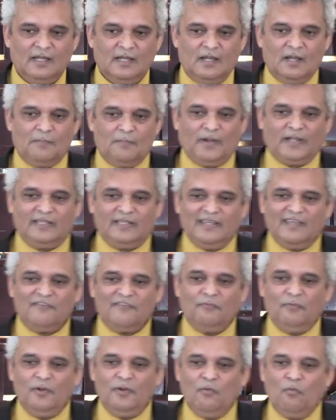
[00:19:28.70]
But
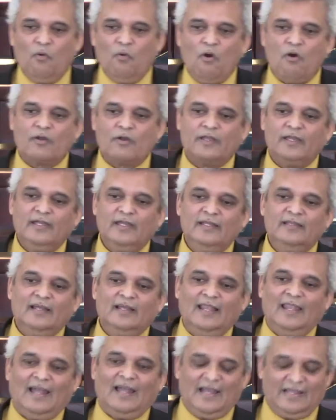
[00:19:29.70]
if we walk in
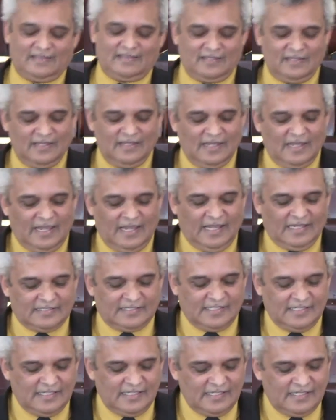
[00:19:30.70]
the light
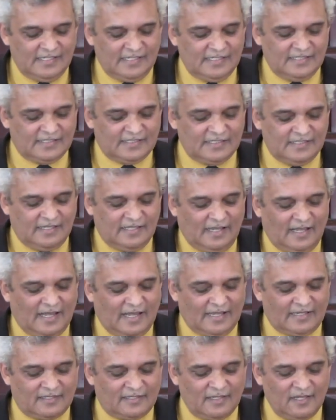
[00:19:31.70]
as he is in the
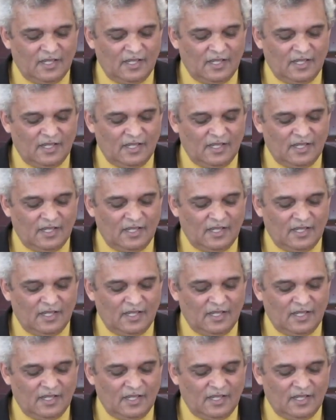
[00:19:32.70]
light,